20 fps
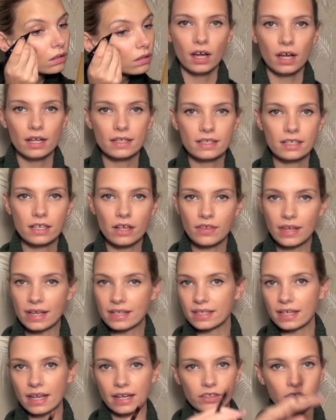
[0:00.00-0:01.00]
And so
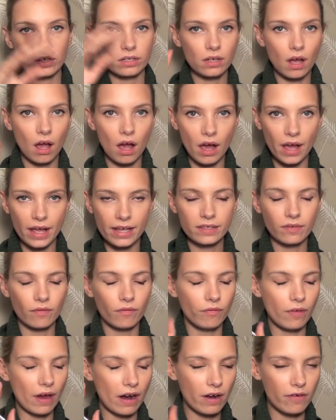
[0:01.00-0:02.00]
that's it, just eyes,
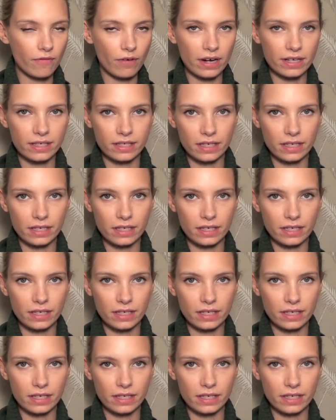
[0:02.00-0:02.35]
very, very